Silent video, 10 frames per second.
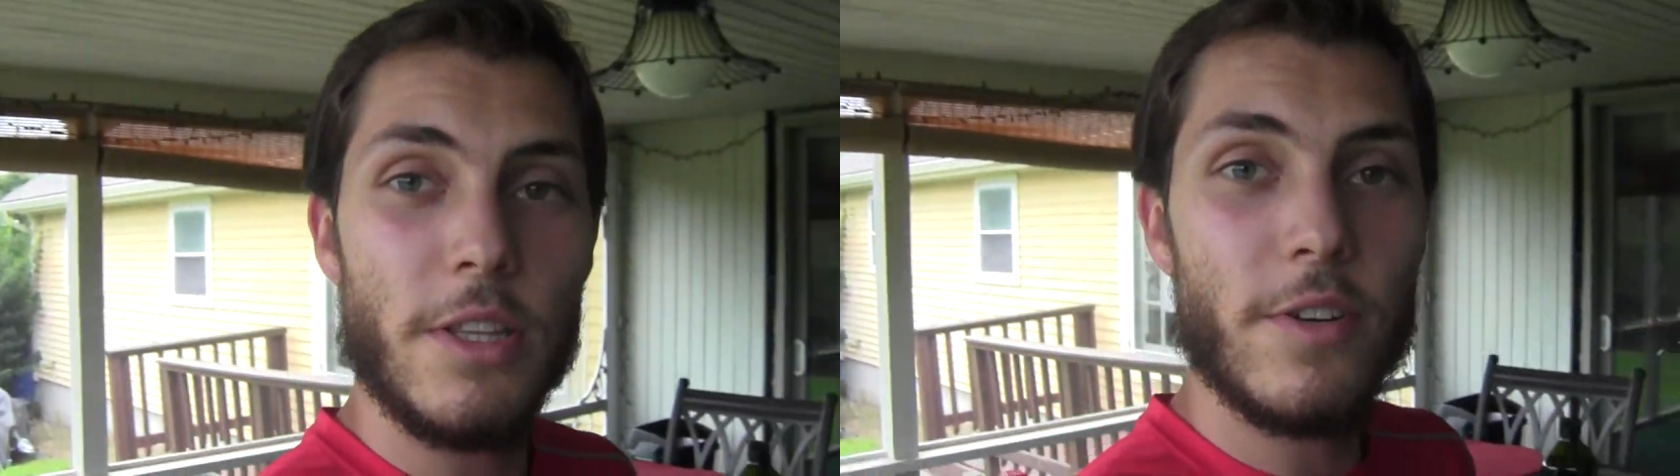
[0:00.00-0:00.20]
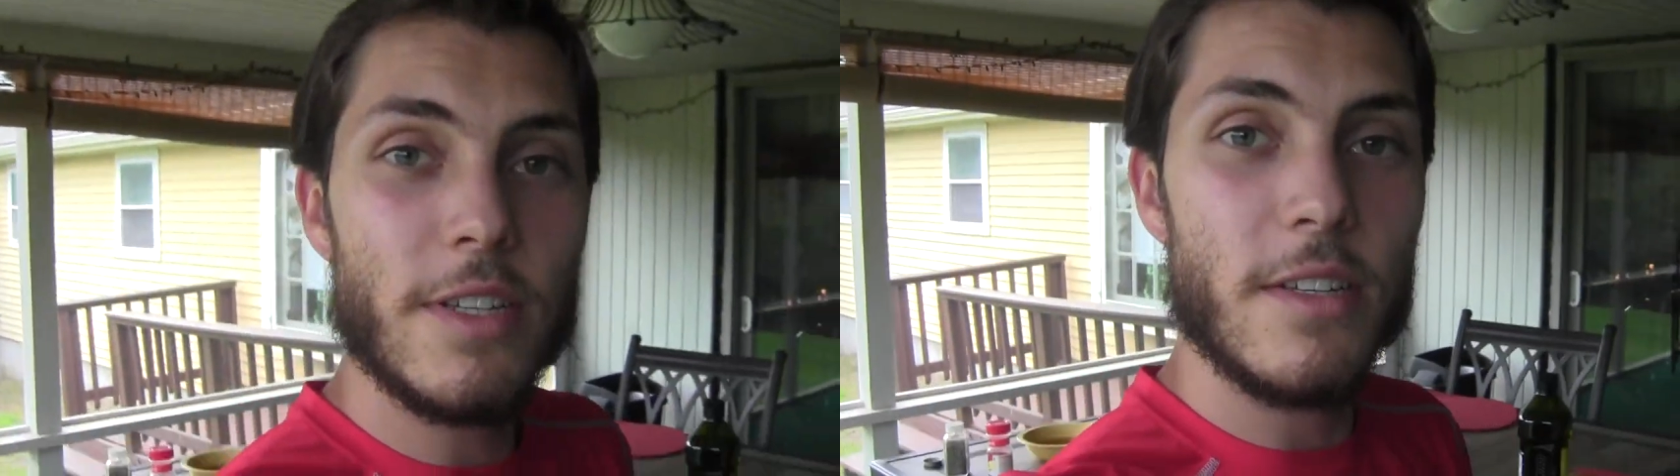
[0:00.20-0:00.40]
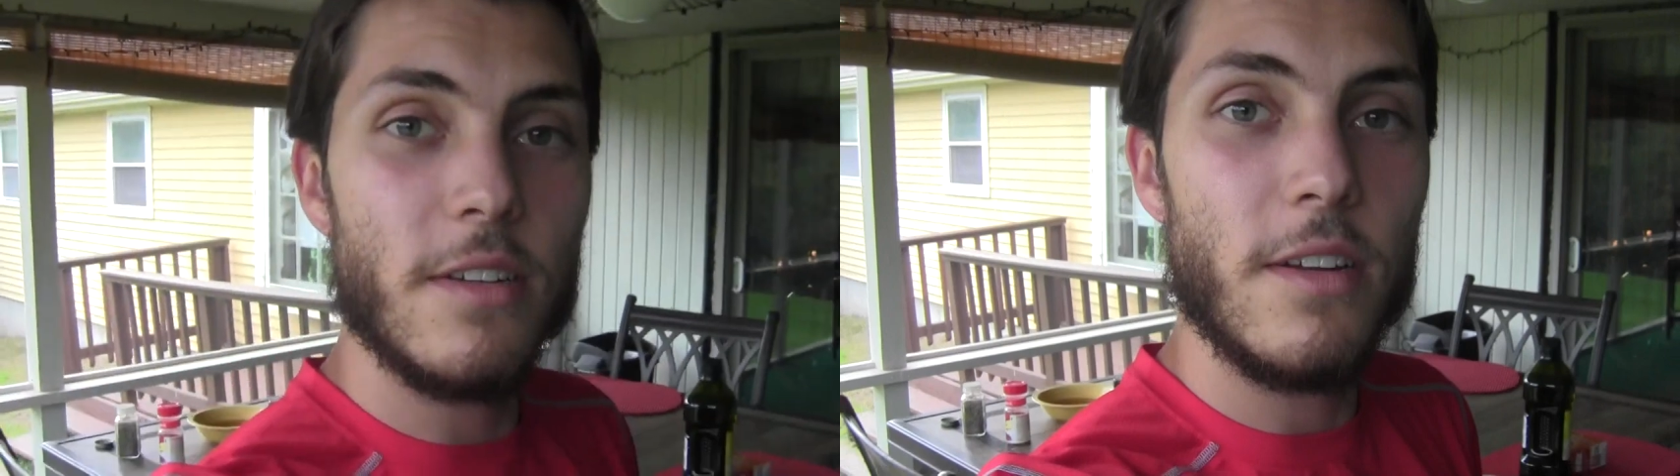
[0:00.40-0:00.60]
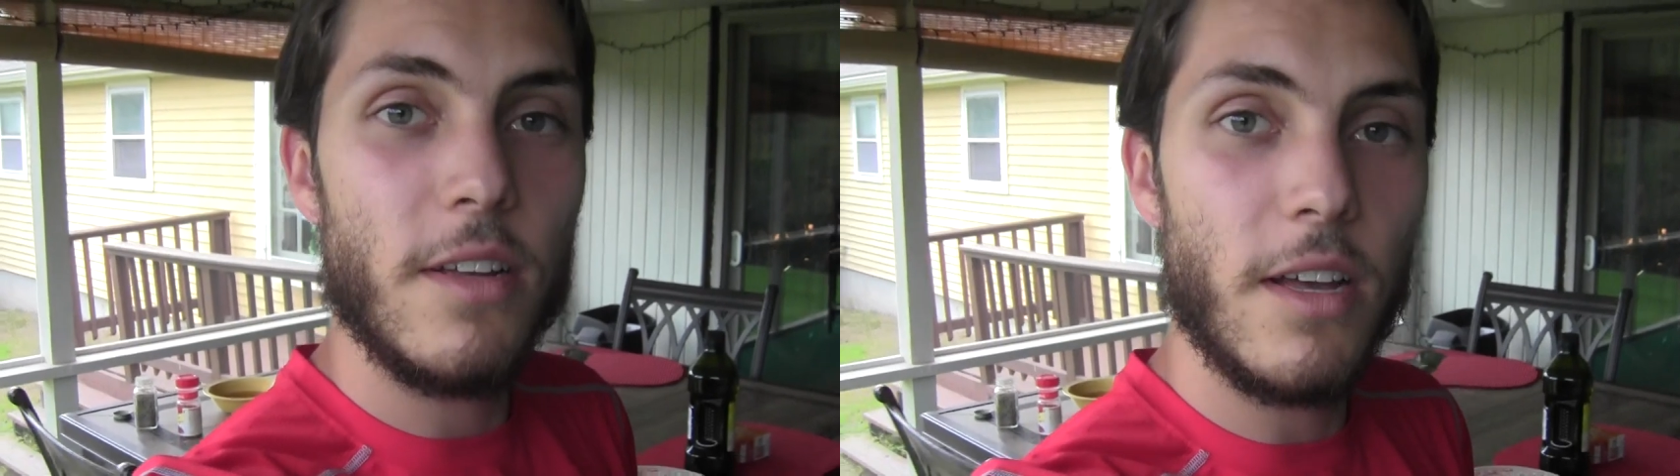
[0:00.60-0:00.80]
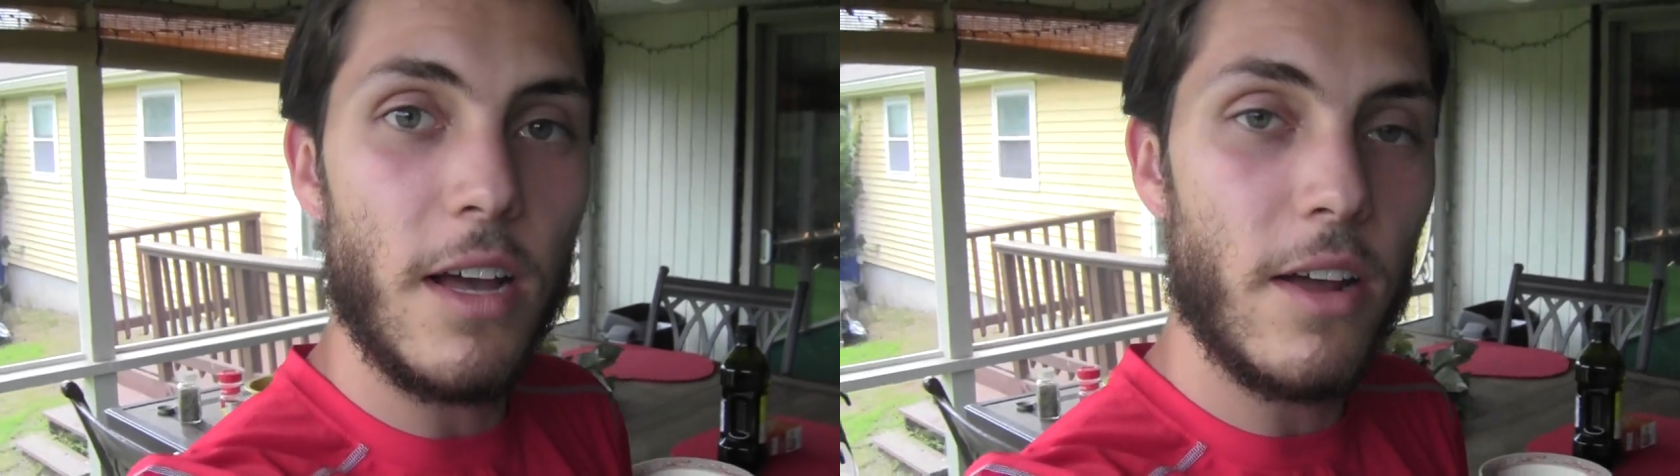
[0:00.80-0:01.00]
There isn't,
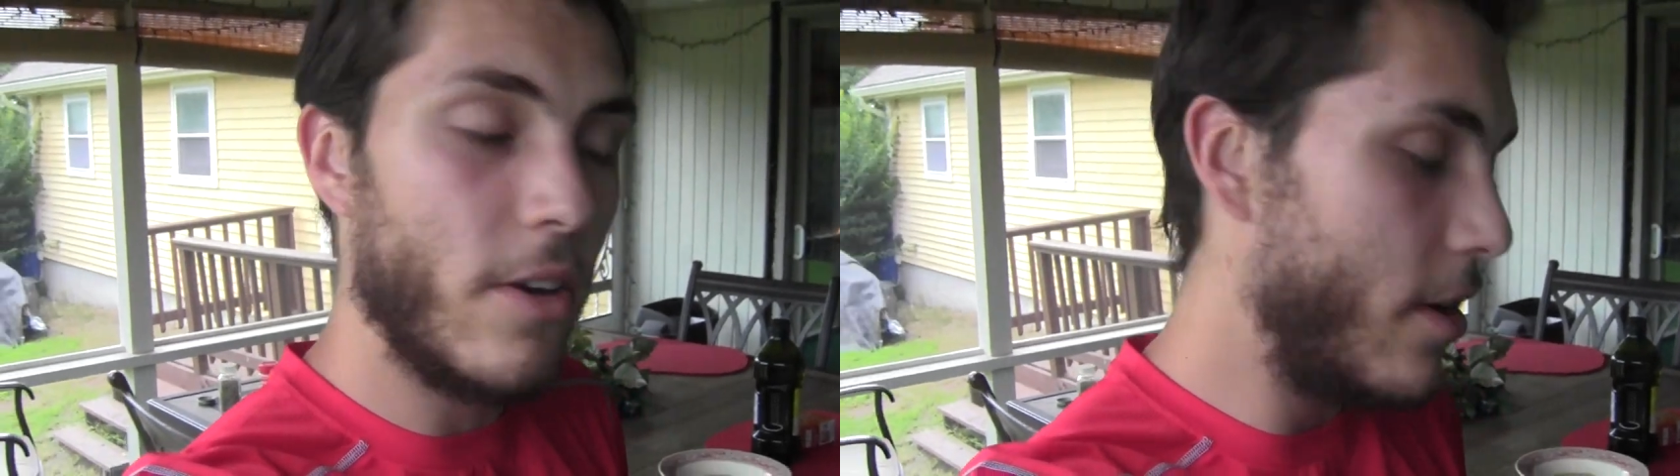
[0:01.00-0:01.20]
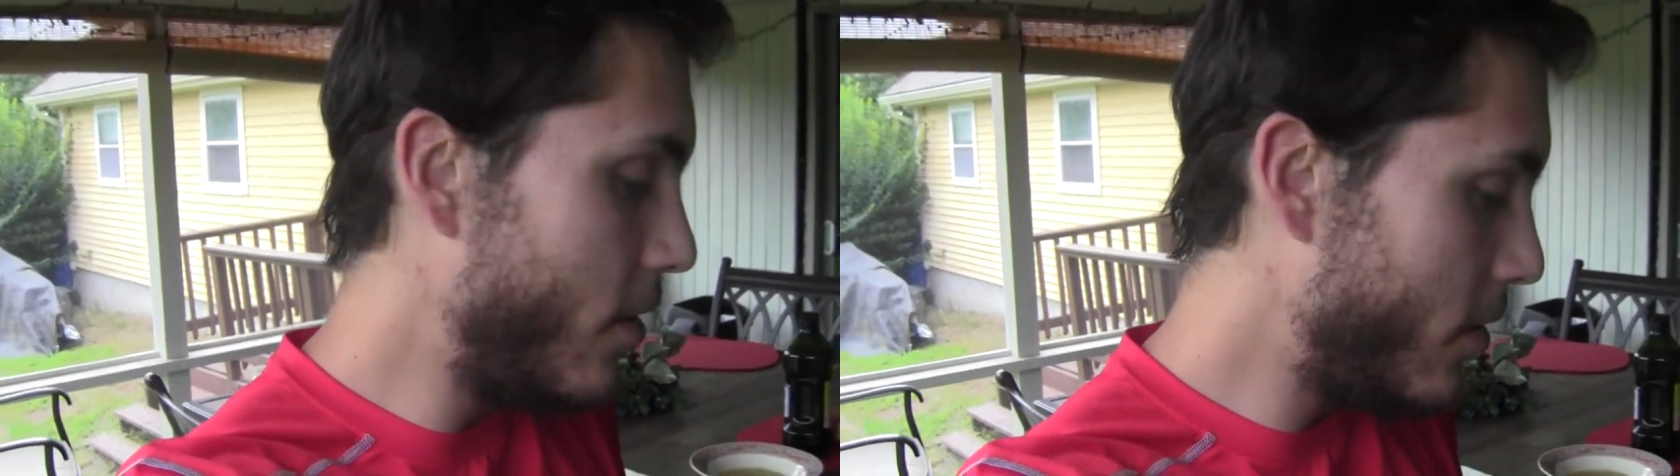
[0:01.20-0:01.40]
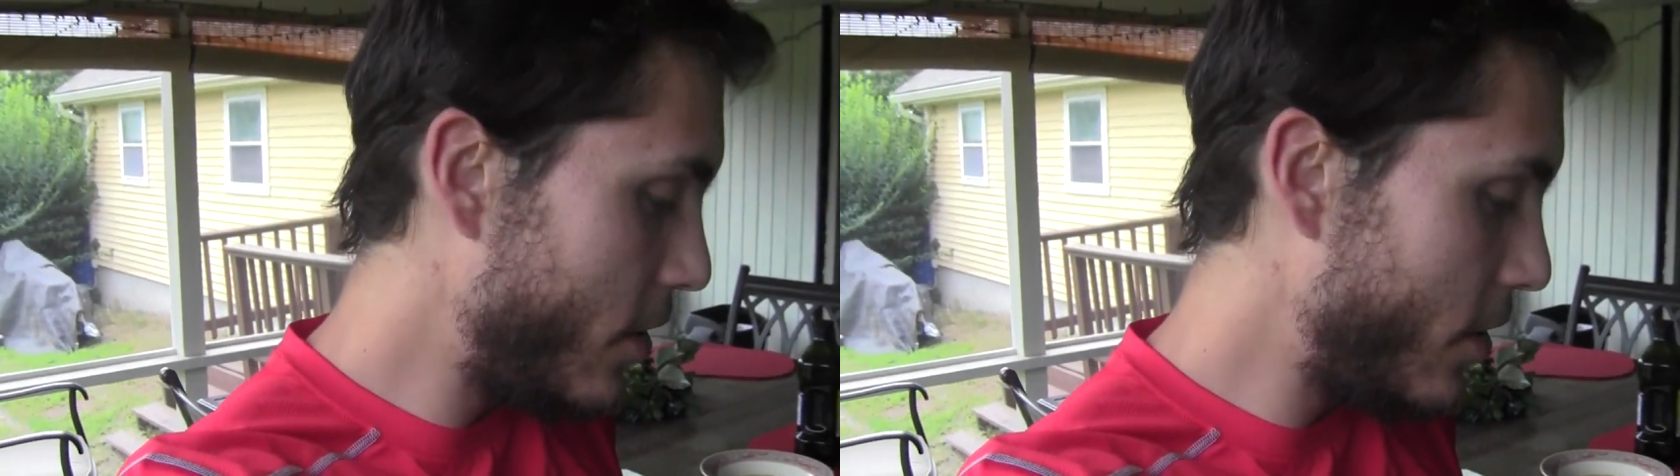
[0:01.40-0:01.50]
I don't know,